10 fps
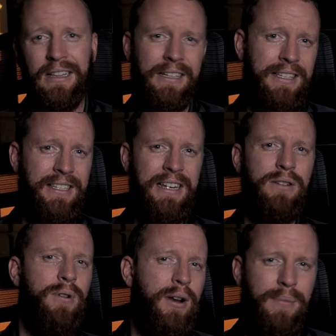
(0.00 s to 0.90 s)
Let's say
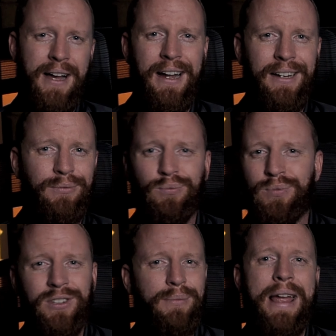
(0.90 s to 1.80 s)
you want to buy
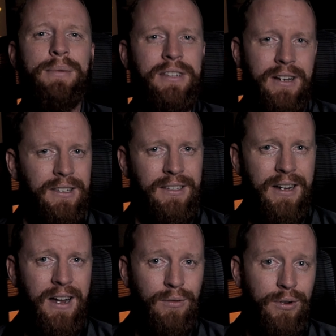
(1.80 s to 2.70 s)
some Amazon
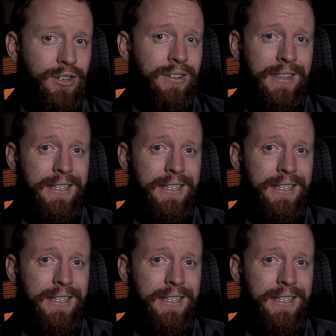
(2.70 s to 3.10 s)
stock, which at the